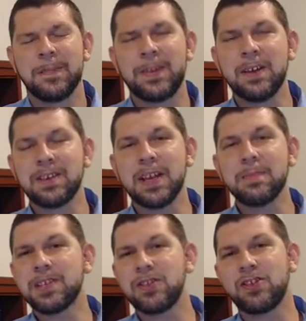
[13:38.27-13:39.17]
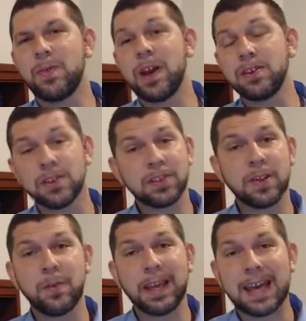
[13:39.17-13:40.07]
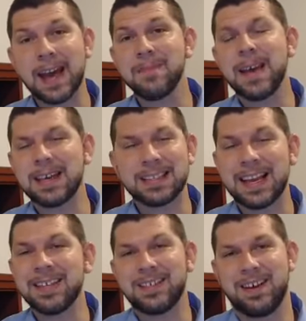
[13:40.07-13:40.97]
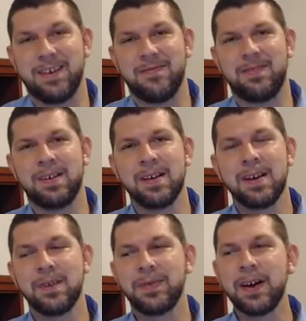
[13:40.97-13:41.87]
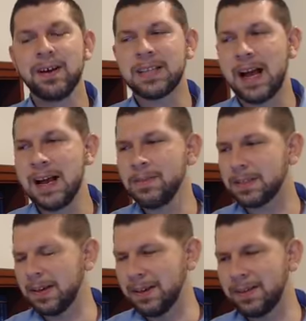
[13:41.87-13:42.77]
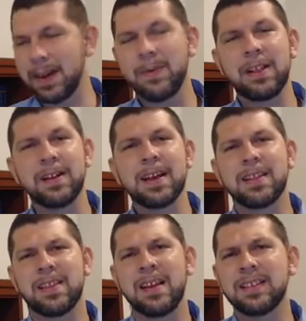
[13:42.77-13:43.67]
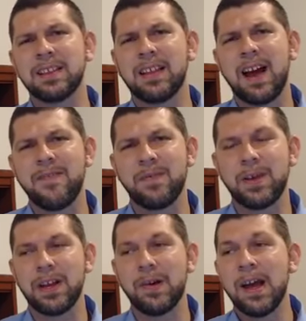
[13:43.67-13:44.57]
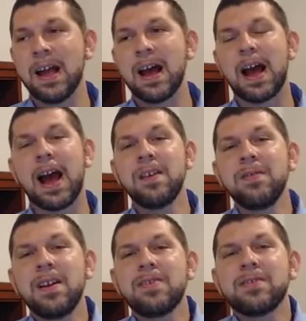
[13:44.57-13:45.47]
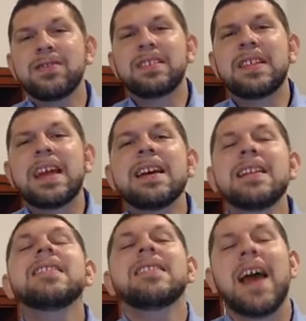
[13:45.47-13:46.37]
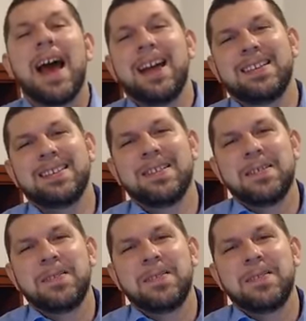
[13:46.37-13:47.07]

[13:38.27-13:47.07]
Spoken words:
There are some situations that we can't make sense of. There are times that we look at things in life and we go, I don't understand that.